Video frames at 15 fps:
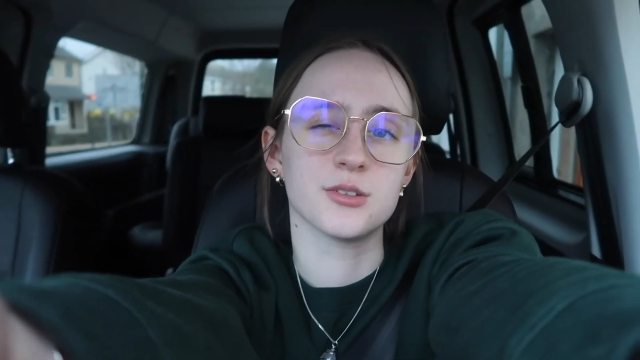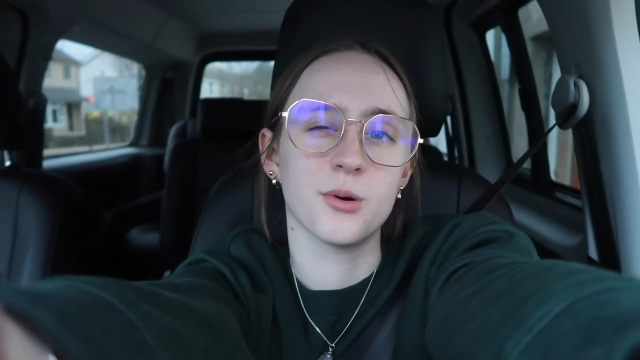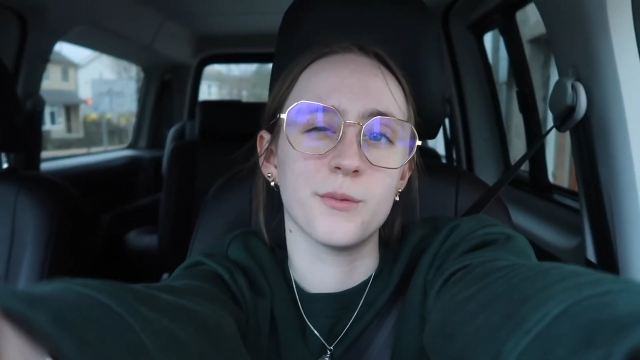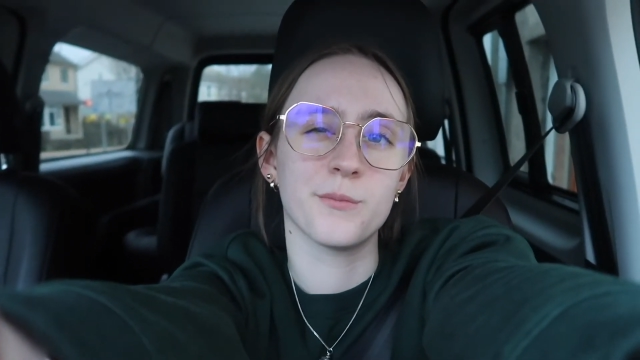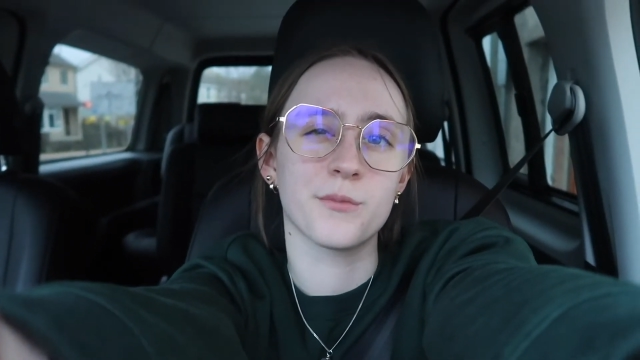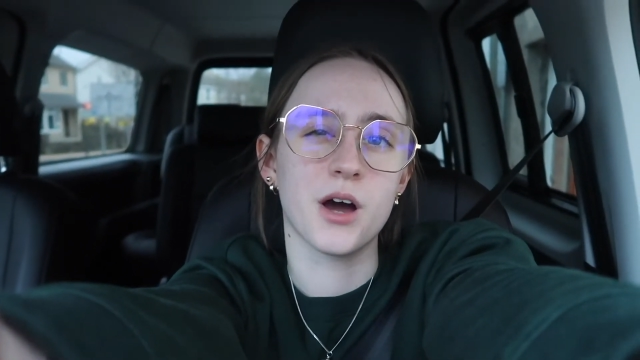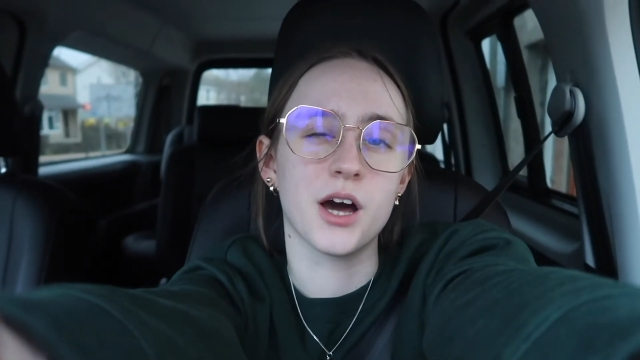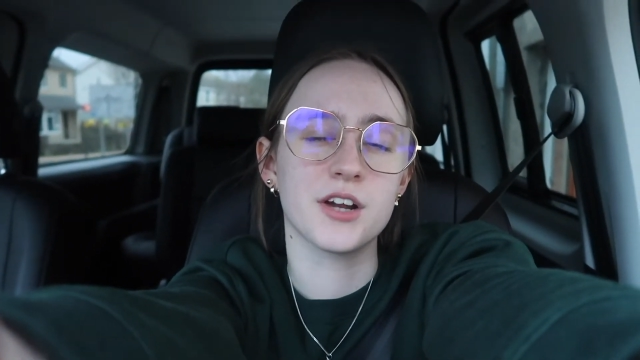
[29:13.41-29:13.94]
so
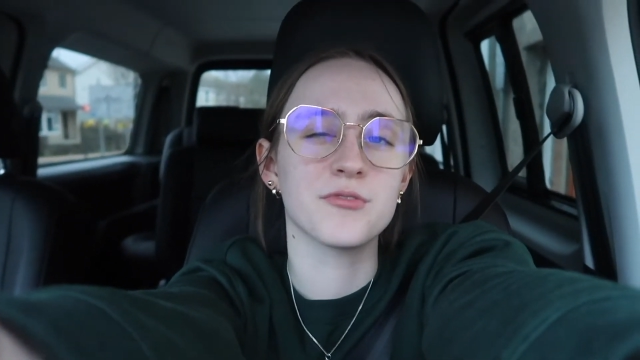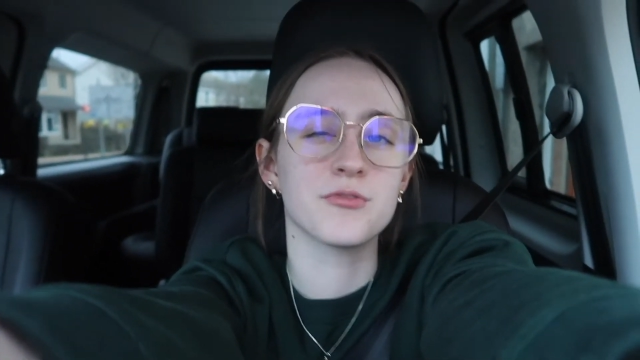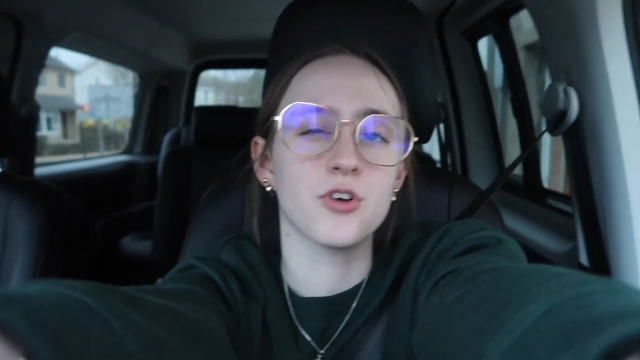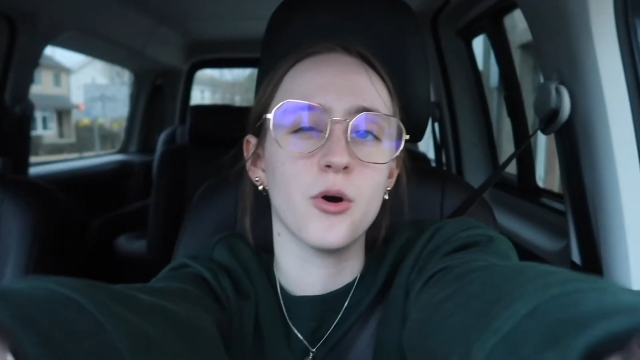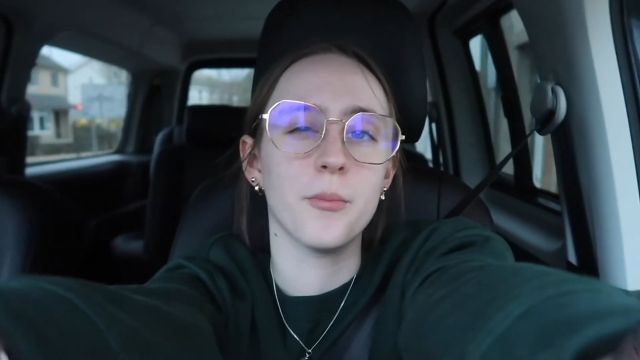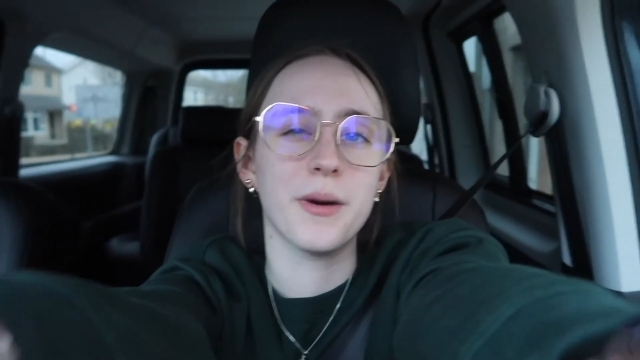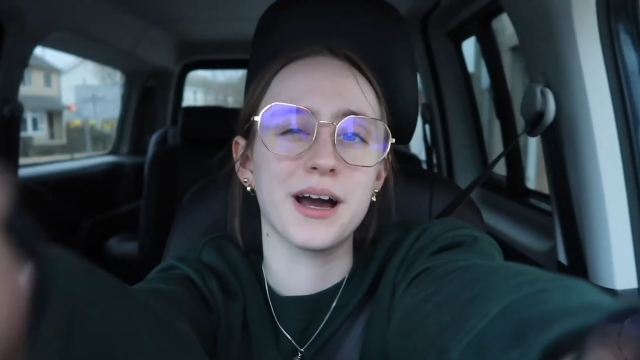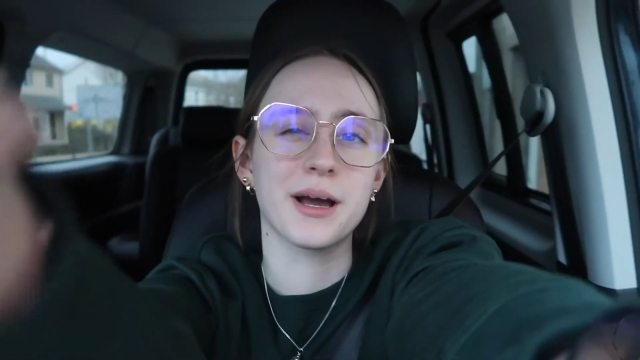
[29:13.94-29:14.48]
I kind of
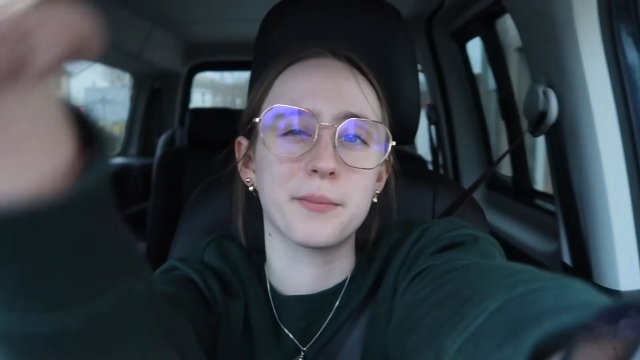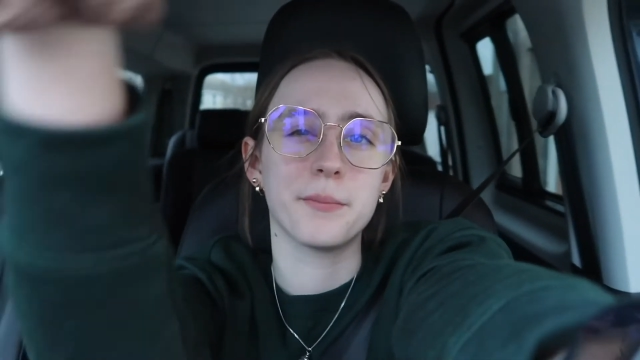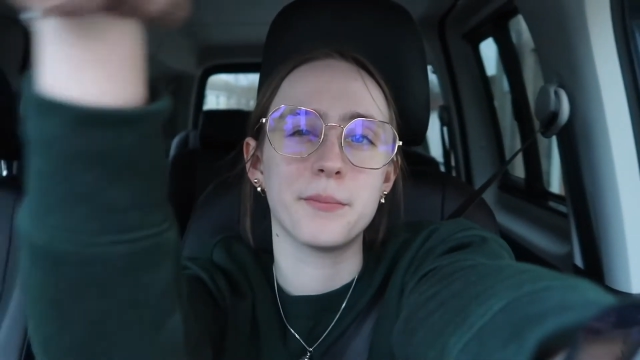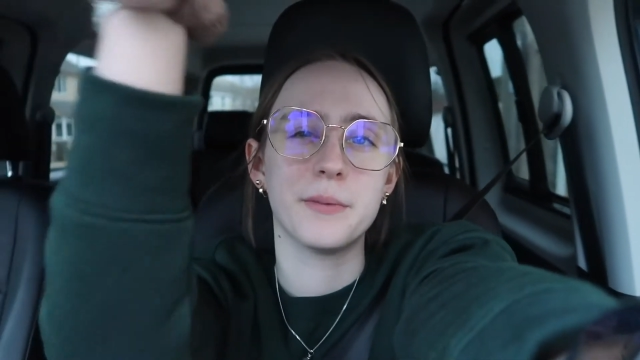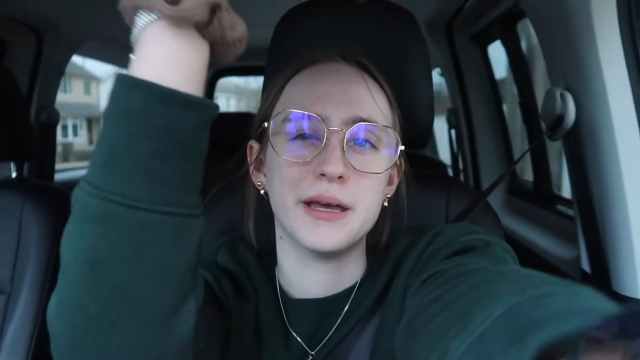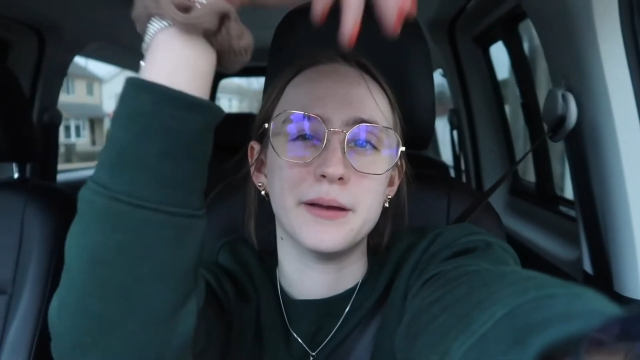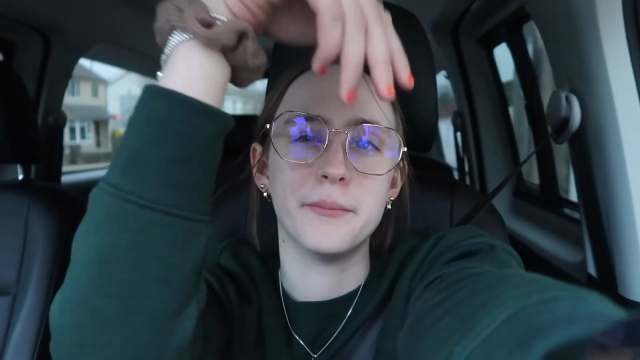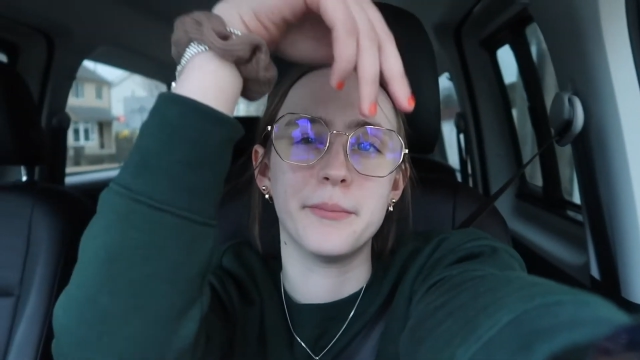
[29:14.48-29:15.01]
got back
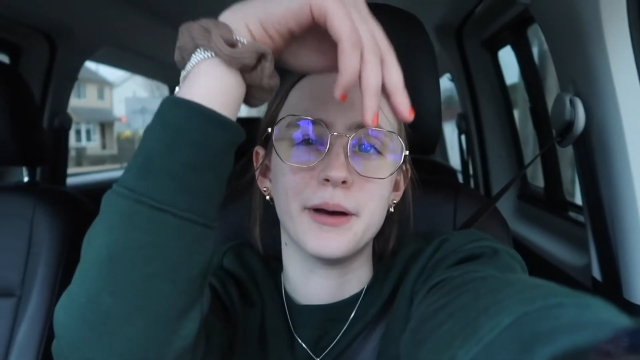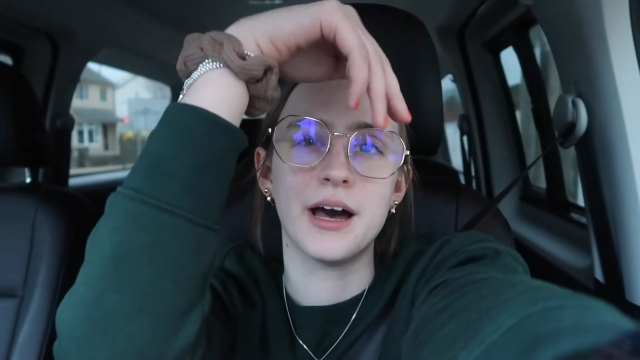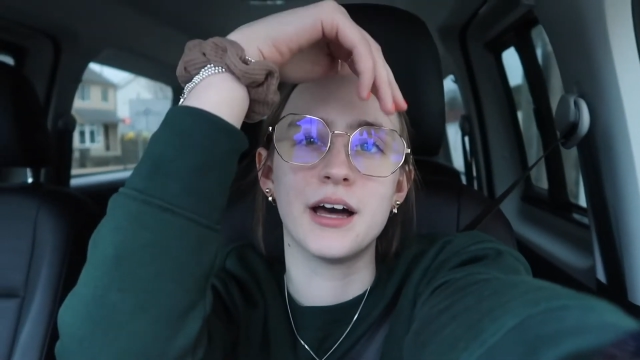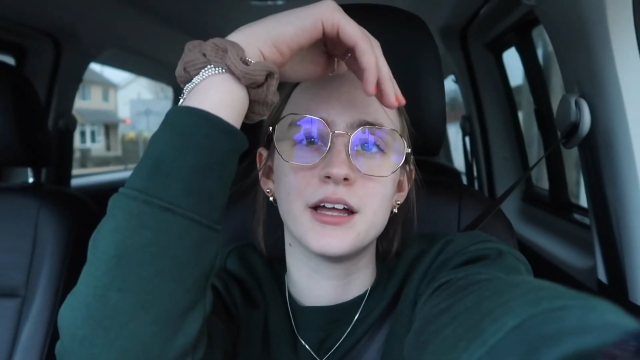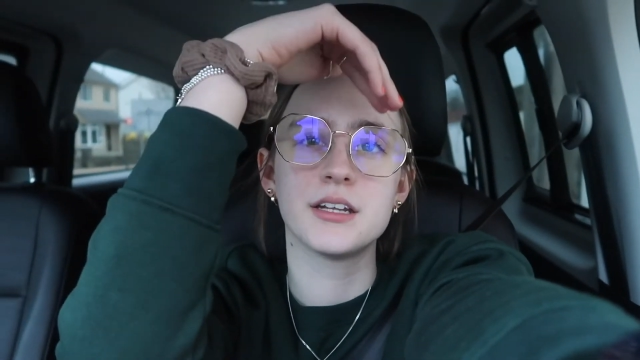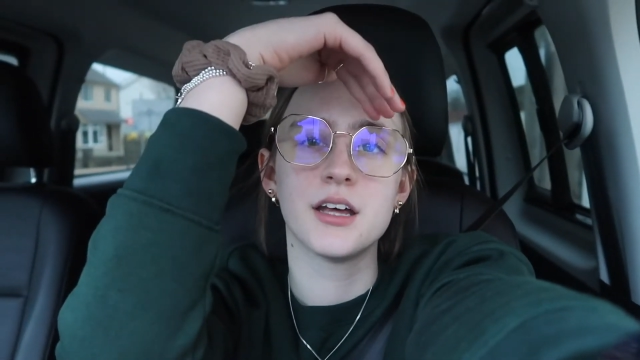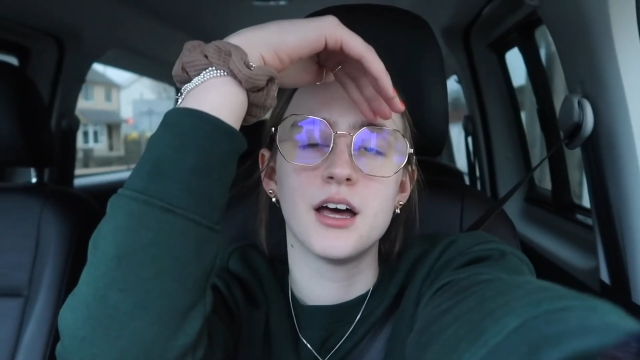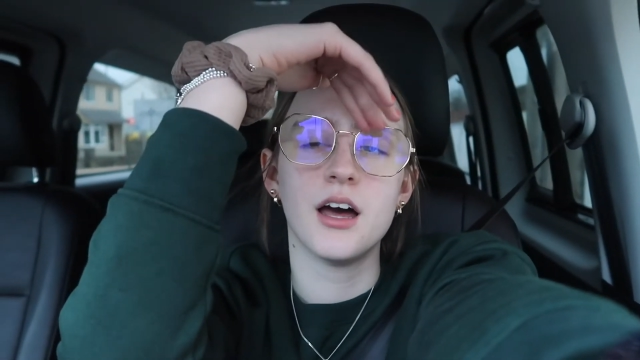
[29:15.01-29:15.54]
in
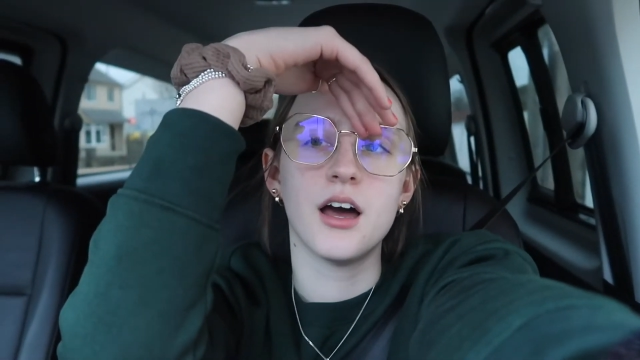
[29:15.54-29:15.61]
bed